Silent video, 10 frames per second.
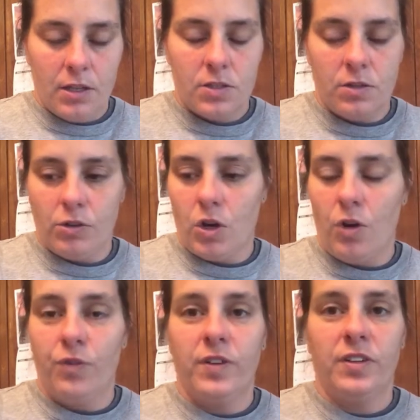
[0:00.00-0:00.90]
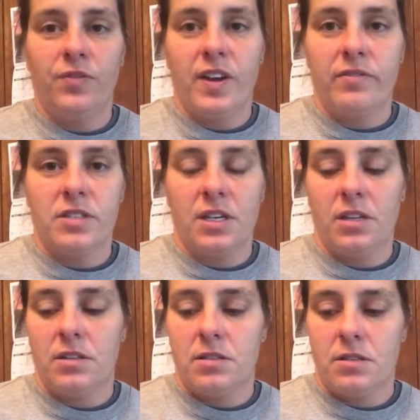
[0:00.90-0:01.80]
so they're all 55
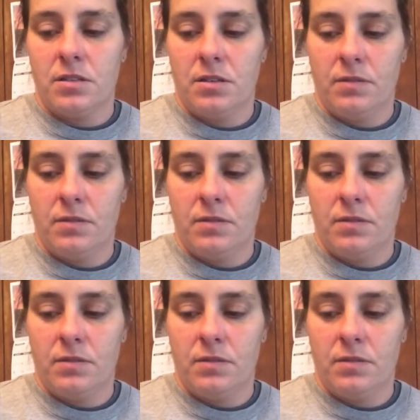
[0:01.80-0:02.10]
cents.